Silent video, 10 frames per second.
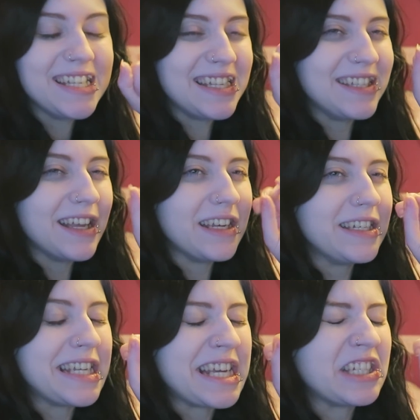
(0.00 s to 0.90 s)
is
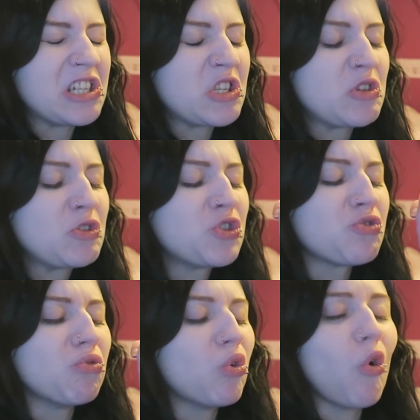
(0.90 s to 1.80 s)

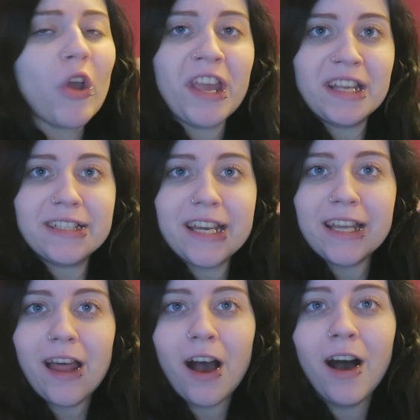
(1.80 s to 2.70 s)
destroyed.
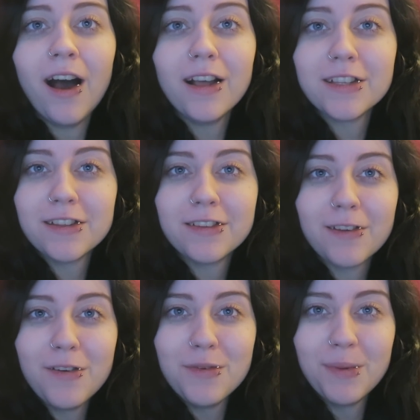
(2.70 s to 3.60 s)
It hurts
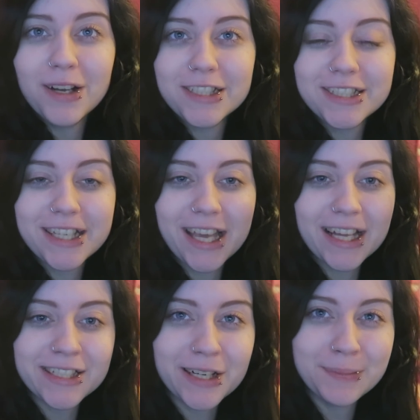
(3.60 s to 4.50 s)
so much to
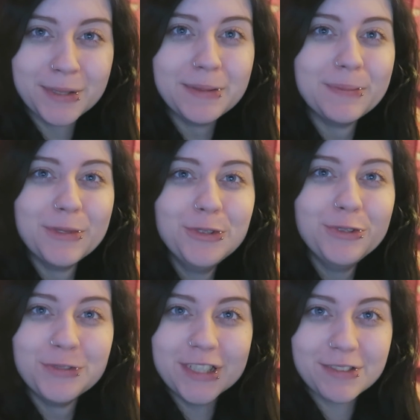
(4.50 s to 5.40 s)
get up and
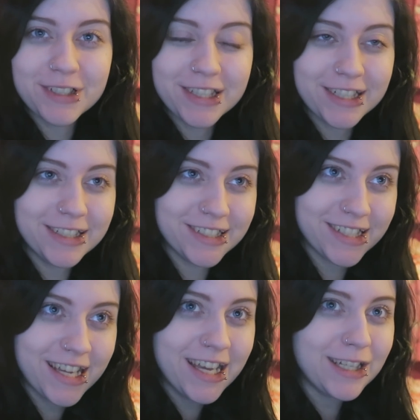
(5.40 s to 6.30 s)
move and everything, and
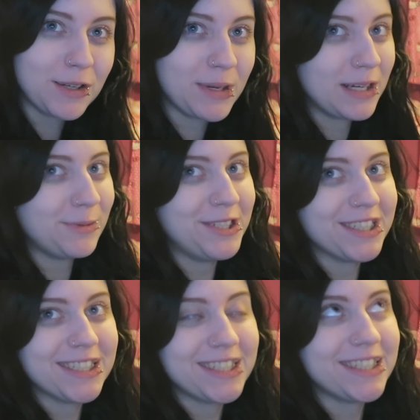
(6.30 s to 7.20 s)
just going up and
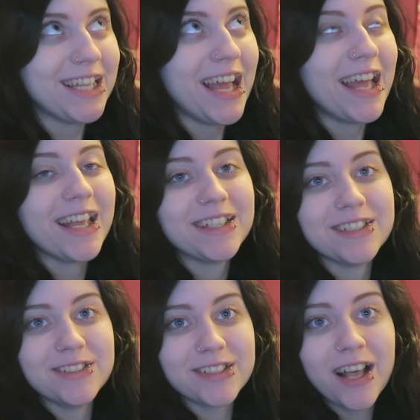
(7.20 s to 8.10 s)
down the stairs
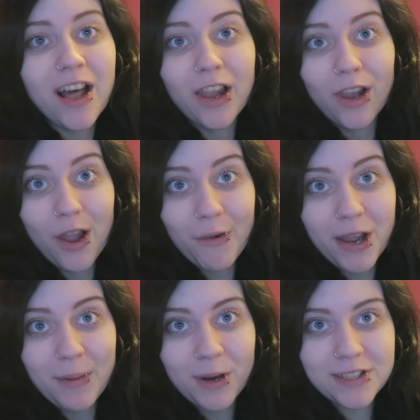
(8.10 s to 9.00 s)
and just
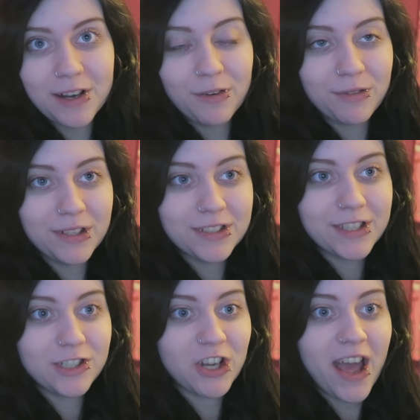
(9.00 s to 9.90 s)
lowering myself into
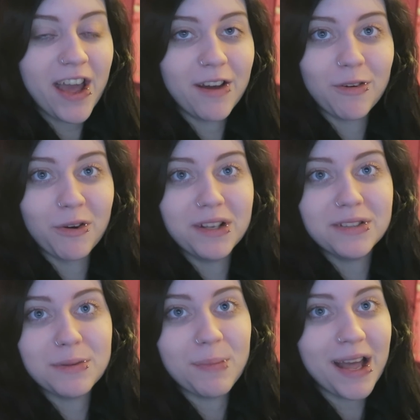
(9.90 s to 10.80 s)
the chair or
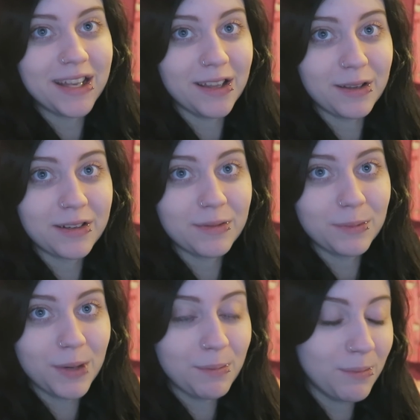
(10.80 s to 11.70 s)
into bed.
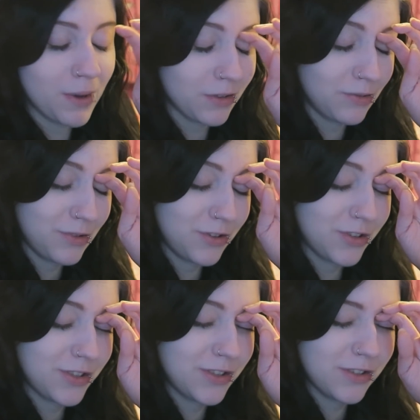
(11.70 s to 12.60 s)
Like, my muscles are
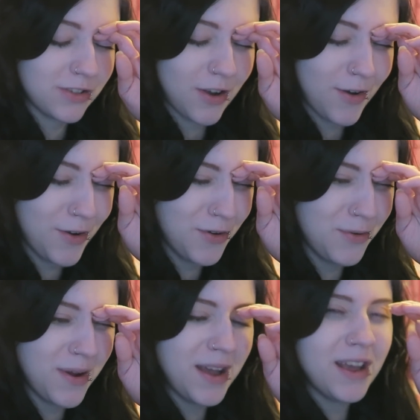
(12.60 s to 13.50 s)
just
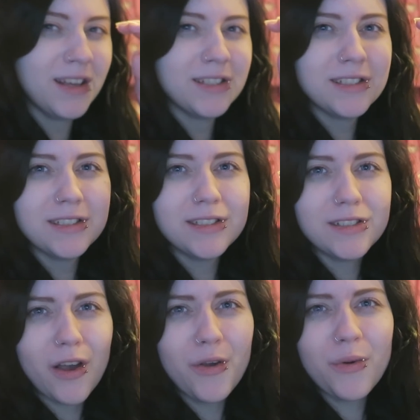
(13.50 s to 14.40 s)
so,
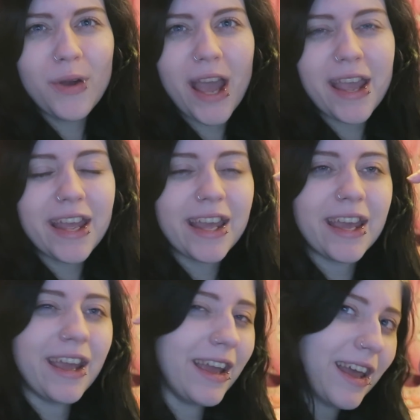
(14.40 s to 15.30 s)
so
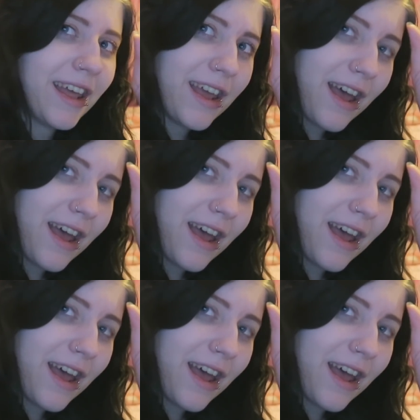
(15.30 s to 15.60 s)
achy.